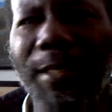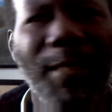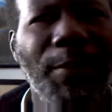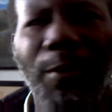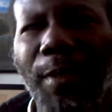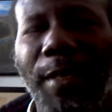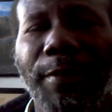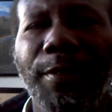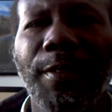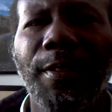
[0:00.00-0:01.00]
sleep or
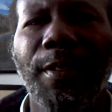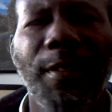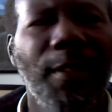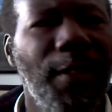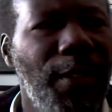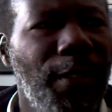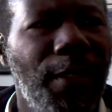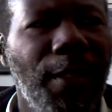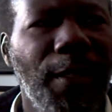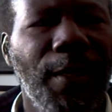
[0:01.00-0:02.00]
whatever.
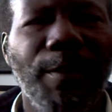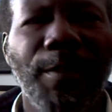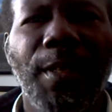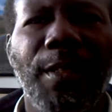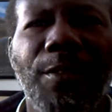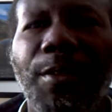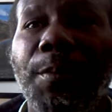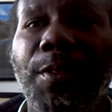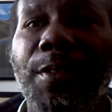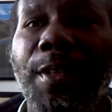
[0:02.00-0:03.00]
Um, and the
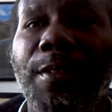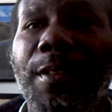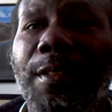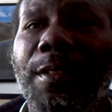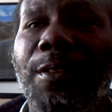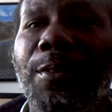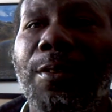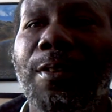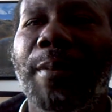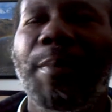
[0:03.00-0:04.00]
scripture says that, you
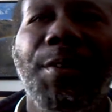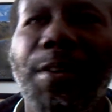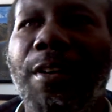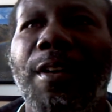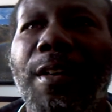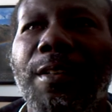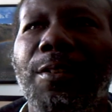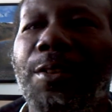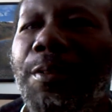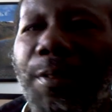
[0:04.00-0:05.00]
know, a merry heart
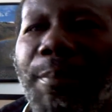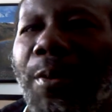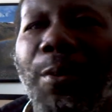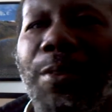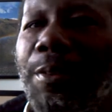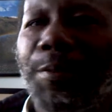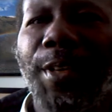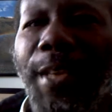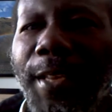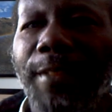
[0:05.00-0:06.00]
is good for the bones and
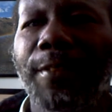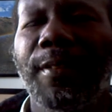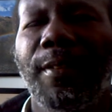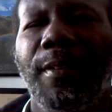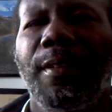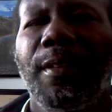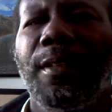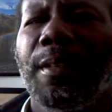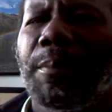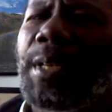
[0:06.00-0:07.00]
for your
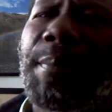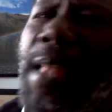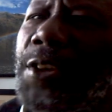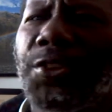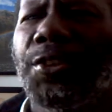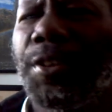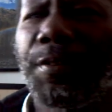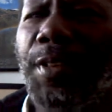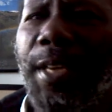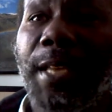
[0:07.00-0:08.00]
health. But I'm not sure
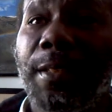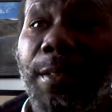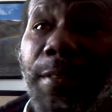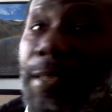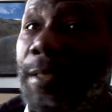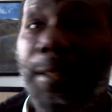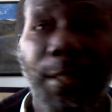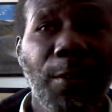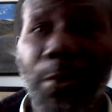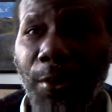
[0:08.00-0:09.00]
if the kind of thing that
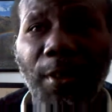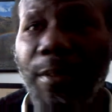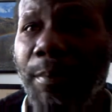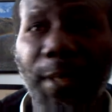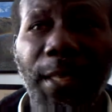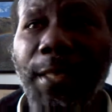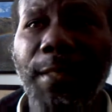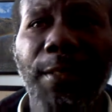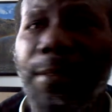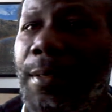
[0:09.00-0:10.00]
goes on at
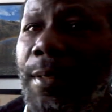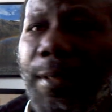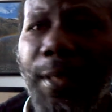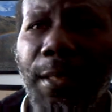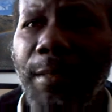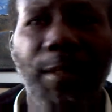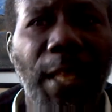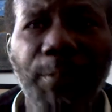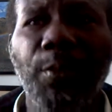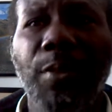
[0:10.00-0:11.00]
midnight is the thing that
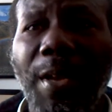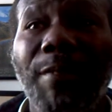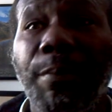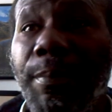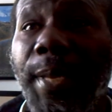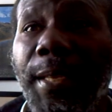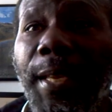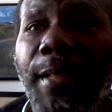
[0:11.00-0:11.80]
helps you to have better